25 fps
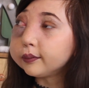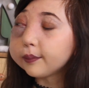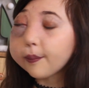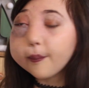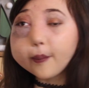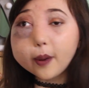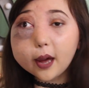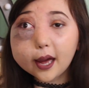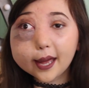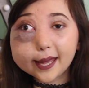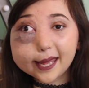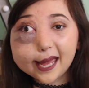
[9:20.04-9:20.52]

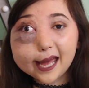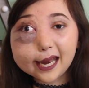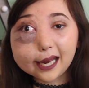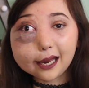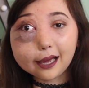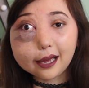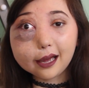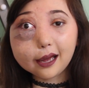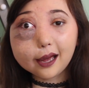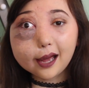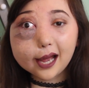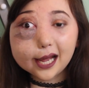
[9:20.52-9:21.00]

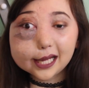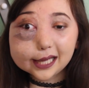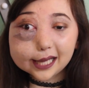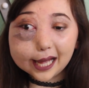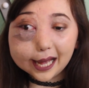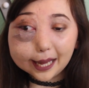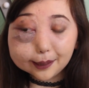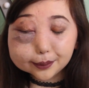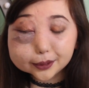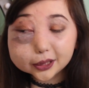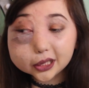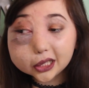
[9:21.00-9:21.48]
paella. I
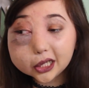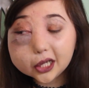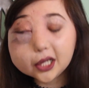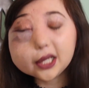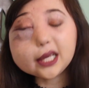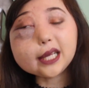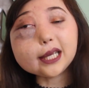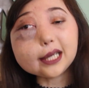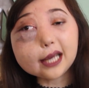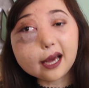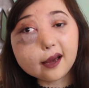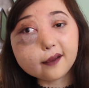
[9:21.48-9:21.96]

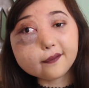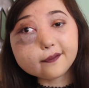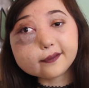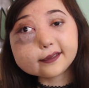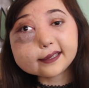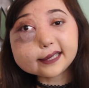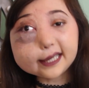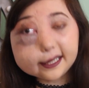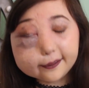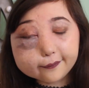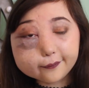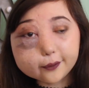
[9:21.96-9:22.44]
absolutely love
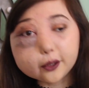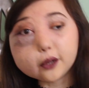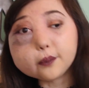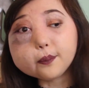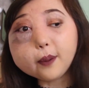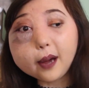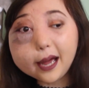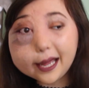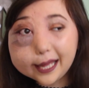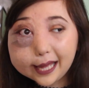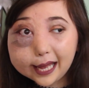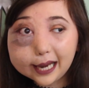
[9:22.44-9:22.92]
seafood
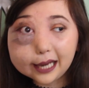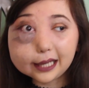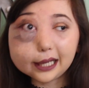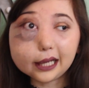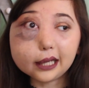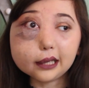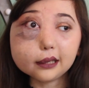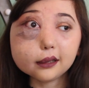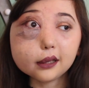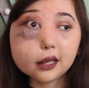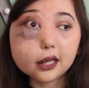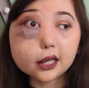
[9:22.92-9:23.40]

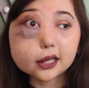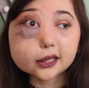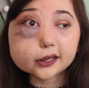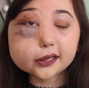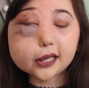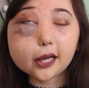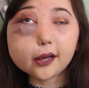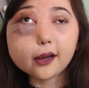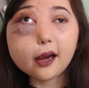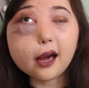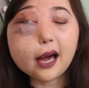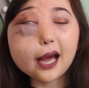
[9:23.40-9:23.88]
paella.
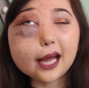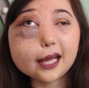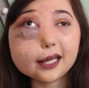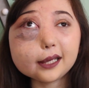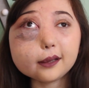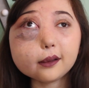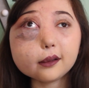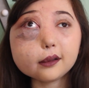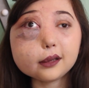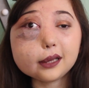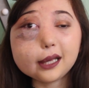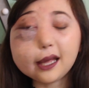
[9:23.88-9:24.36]
So
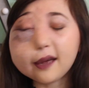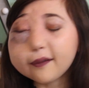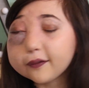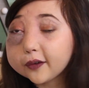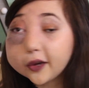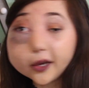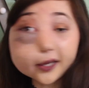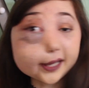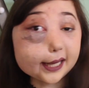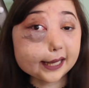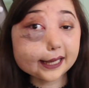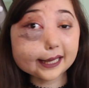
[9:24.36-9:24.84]
I love
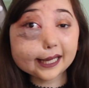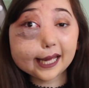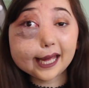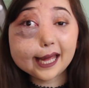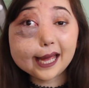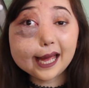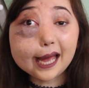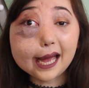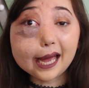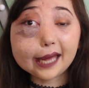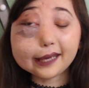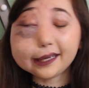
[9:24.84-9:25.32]
cooking
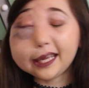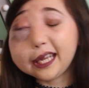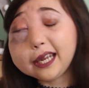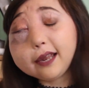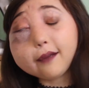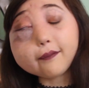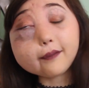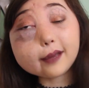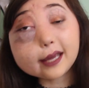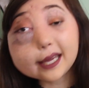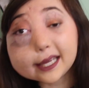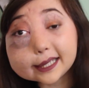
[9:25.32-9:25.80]
it and I
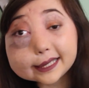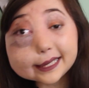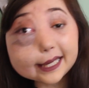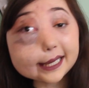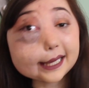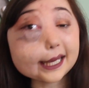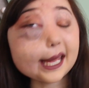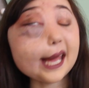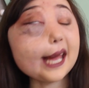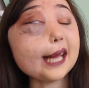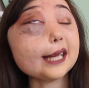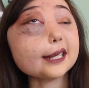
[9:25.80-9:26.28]
love
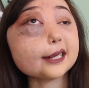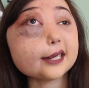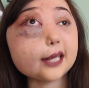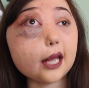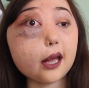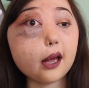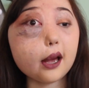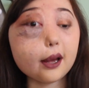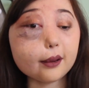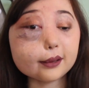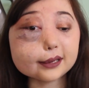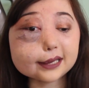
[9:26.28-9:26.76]
eating it. So
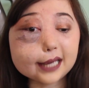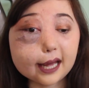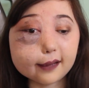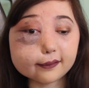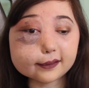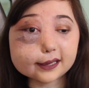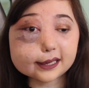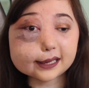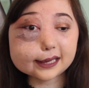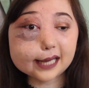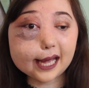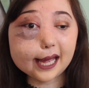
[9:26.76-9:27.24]
I would have
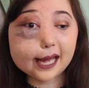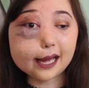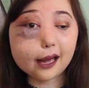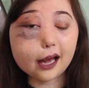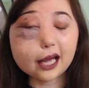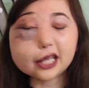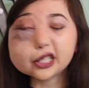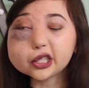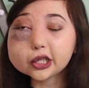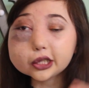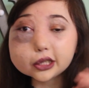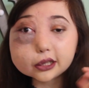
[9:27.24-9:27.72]
to say
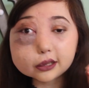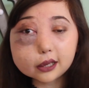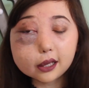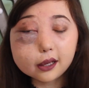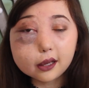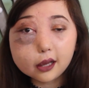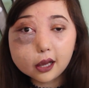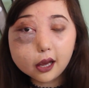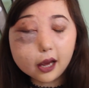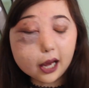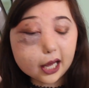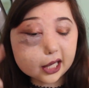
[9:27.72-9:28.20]
a
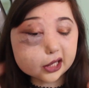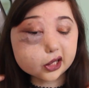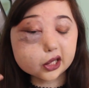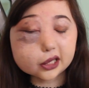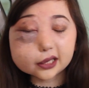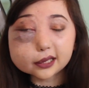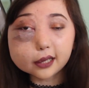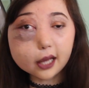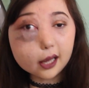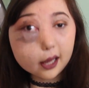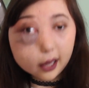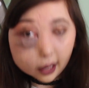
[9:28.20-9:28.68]

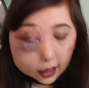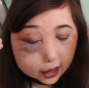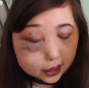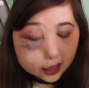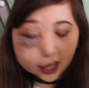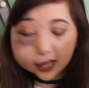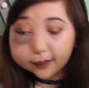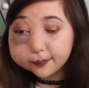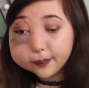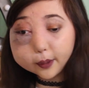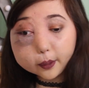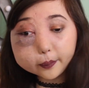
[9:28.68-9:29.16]

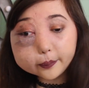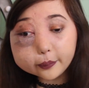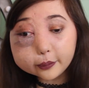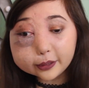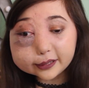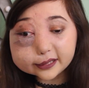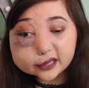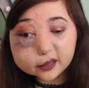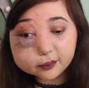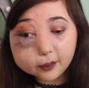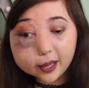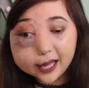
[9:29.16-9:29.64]
light bulb
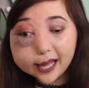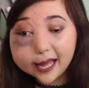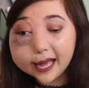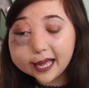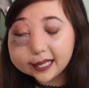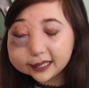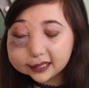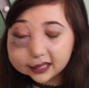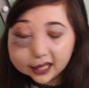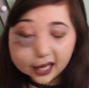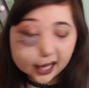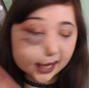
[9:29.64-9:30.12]
went to my
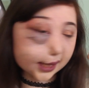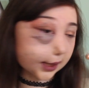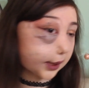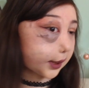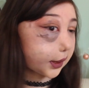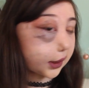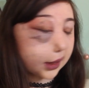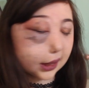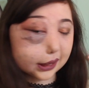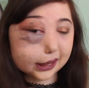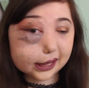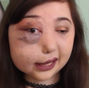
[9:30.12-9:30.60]
head and I
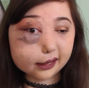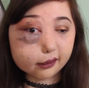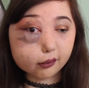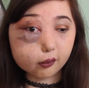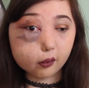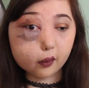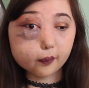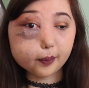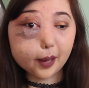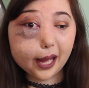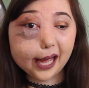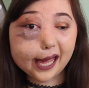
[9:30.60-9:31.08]
instantly
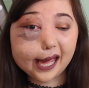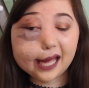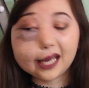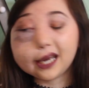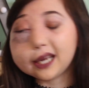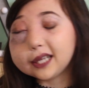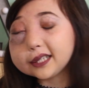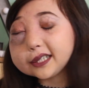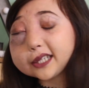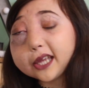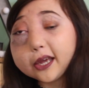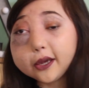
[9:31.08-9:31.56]
thought
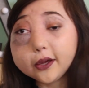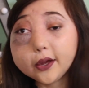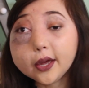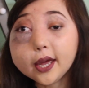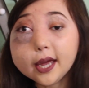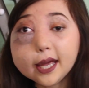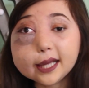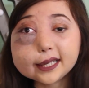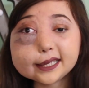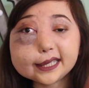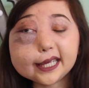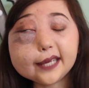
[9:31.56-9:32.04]
paella. So
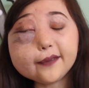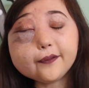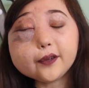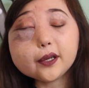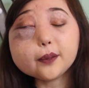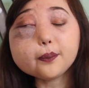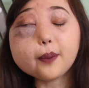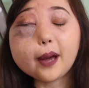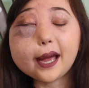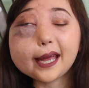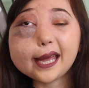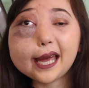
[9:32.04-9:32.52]

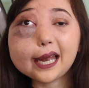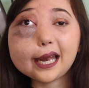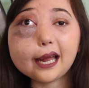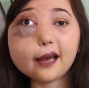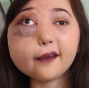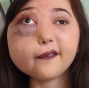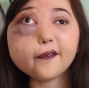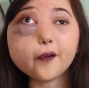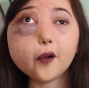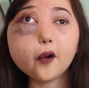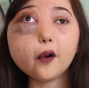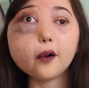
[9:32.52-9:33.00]
seafood
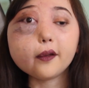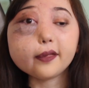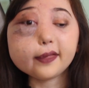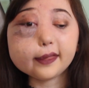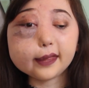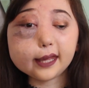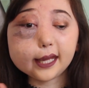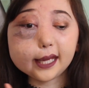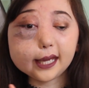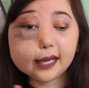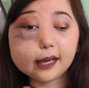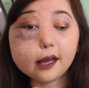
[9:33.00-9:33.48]
paella for
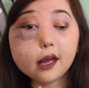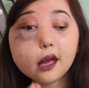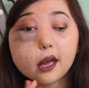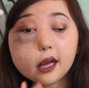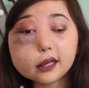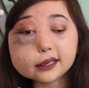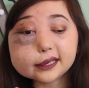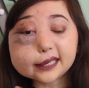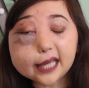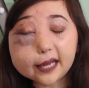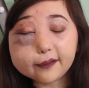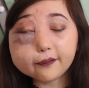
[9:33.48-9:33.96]
the
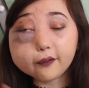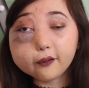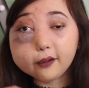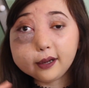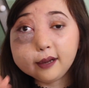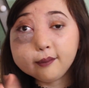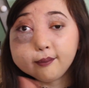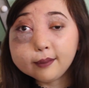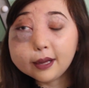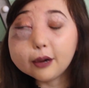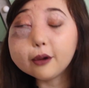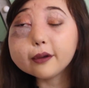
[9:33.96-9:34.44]

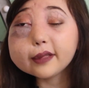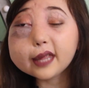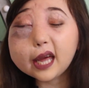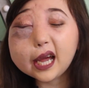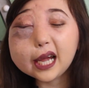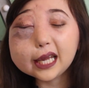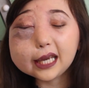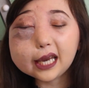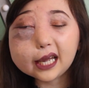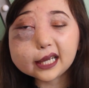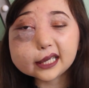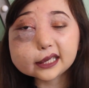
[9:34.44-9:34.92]
savoury meal that
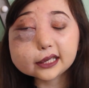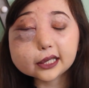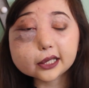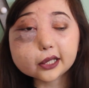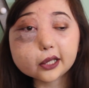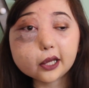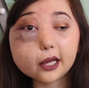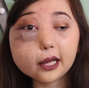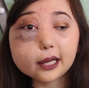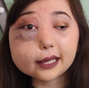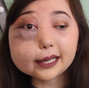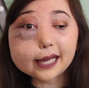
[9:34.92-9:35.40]
I like to
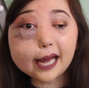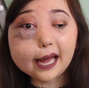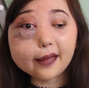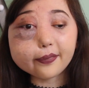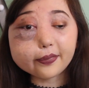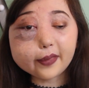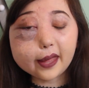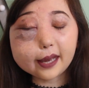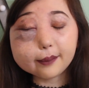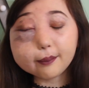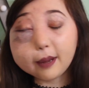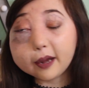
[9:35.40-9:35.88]
cook,
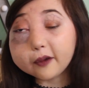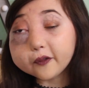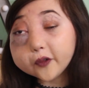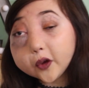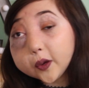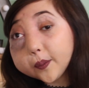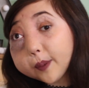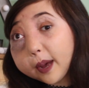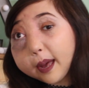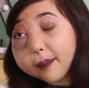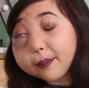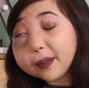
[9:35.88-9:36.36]
and then my
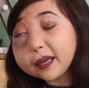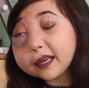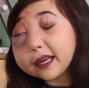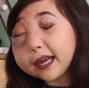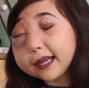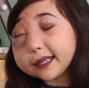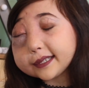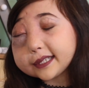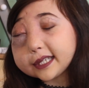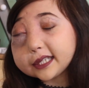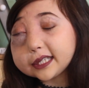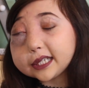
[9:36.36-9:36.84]
rhubarb and
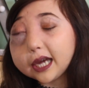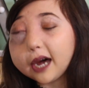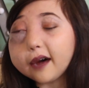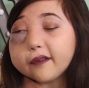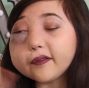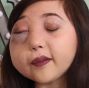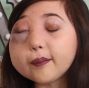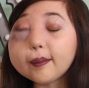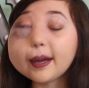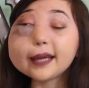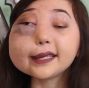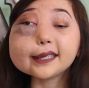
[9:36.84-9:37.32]
custard tart
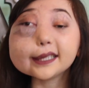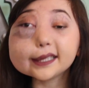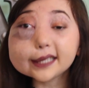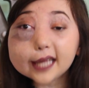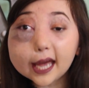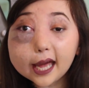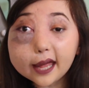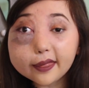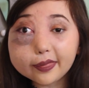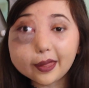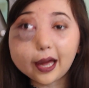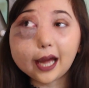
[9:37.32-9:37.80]
for my
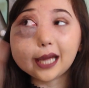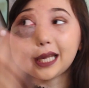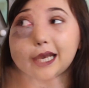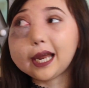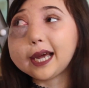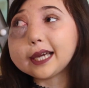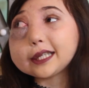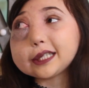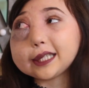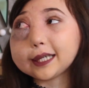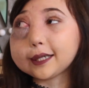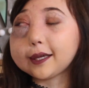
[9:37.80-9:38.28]
dessert that I
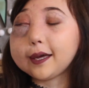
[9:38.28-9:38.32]
like to